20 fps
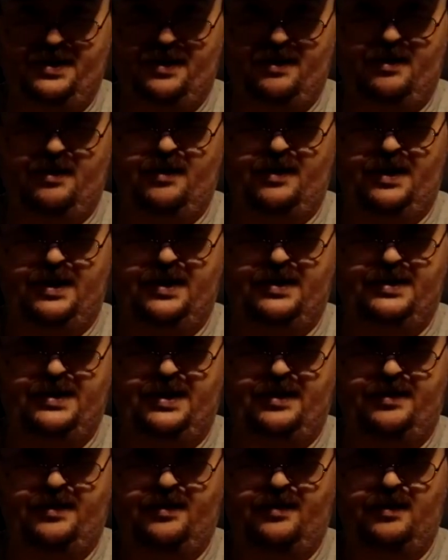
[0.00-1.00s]
that are going to
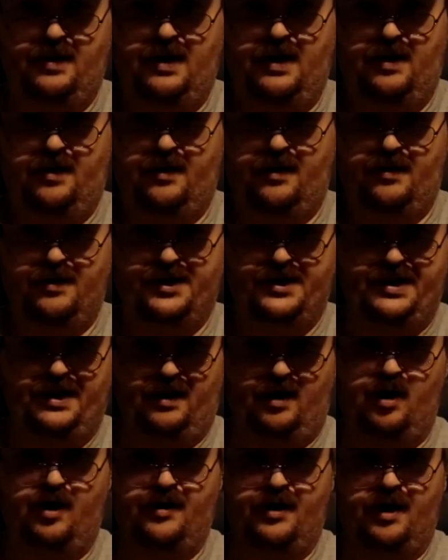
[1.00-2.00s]
continue, that are
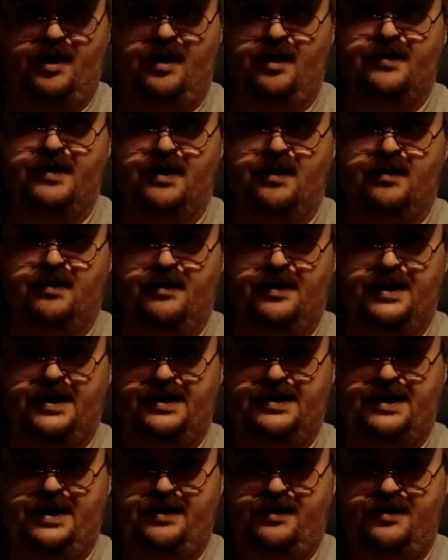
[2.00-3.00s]
still on her, that are going to
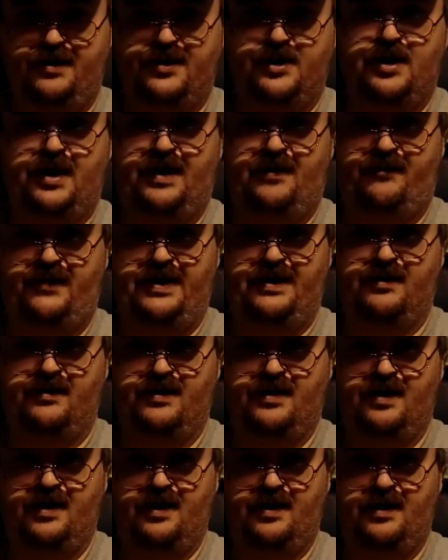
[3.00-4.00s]
continue to try to feed
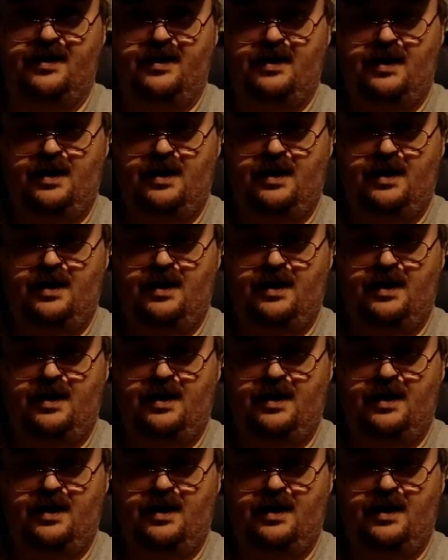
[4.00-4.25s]
on her,